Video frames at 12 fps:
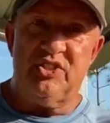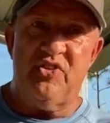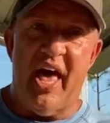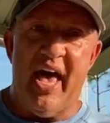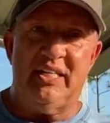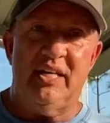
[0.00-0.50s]

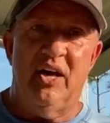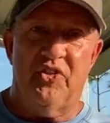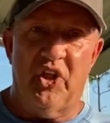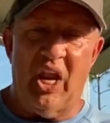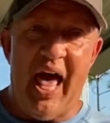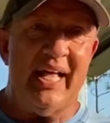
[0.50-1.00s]
that
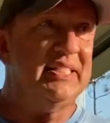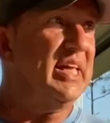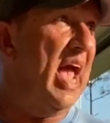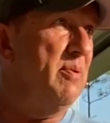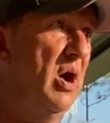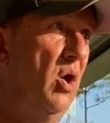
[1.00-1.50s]
the lights
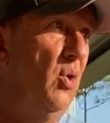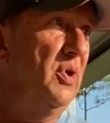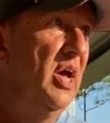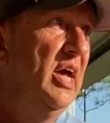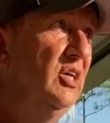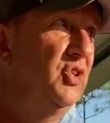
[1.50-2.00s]
came on.
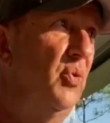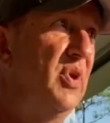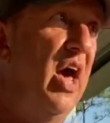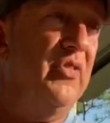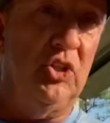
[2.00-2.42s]
So now the